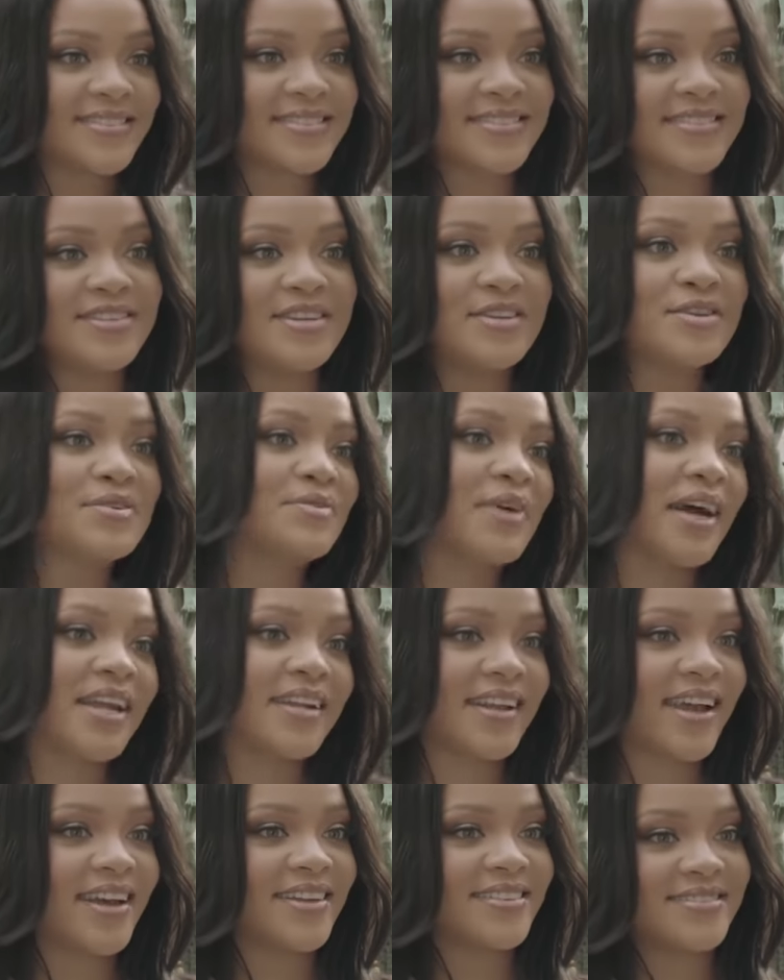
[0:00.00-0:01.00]
It's new.
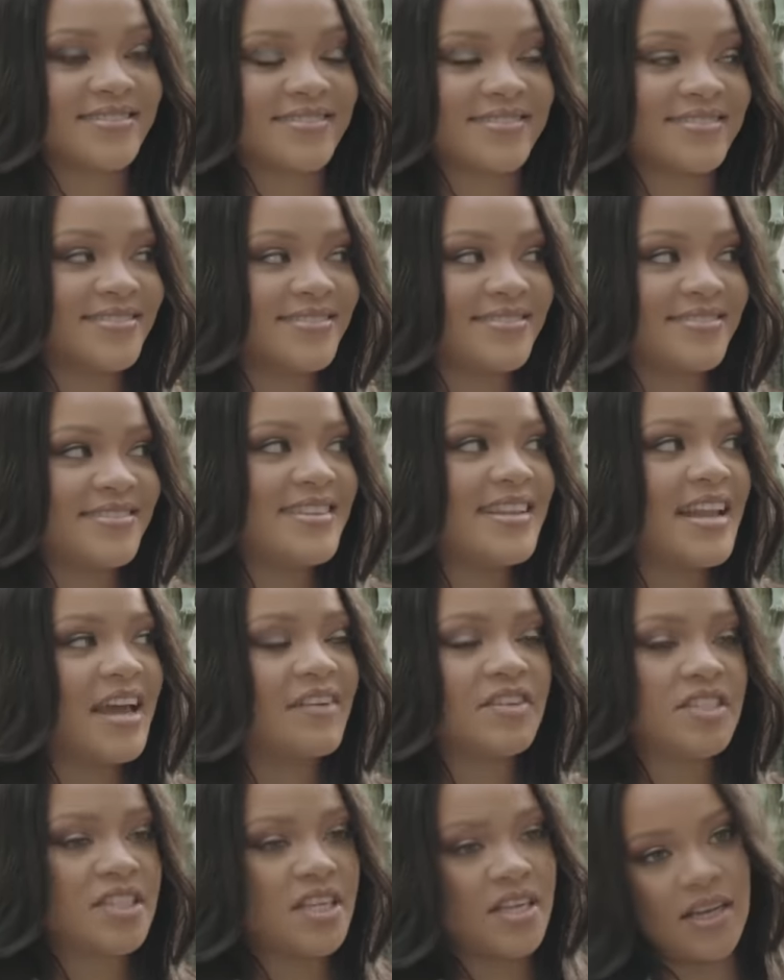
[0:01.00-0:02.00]
I, have
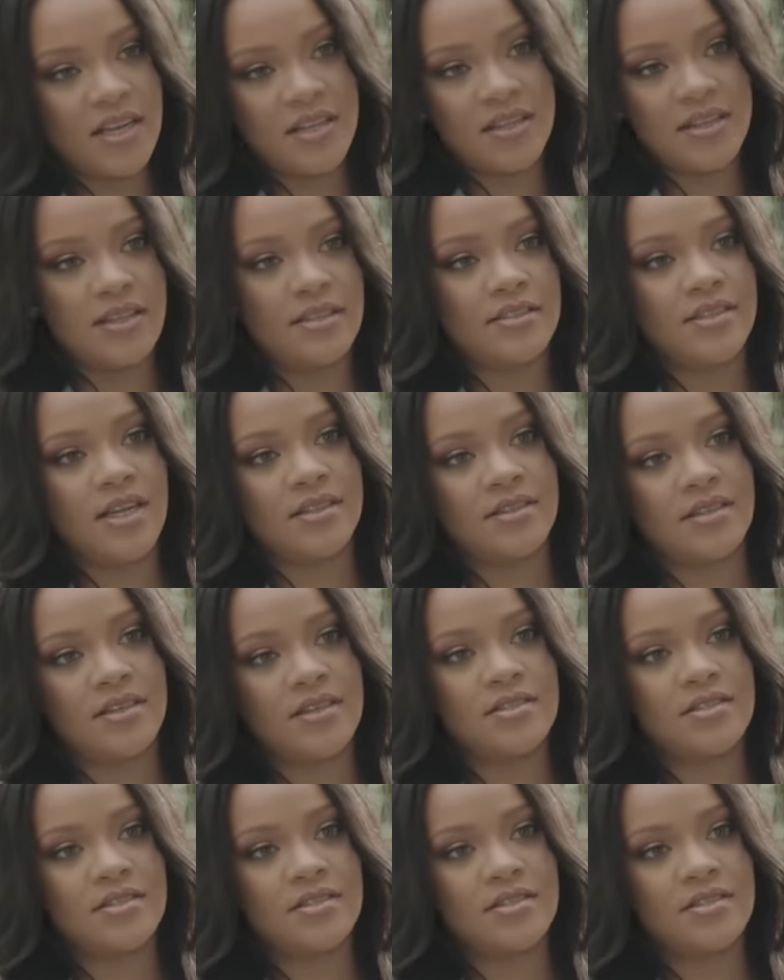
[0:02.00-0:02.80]
never done anything like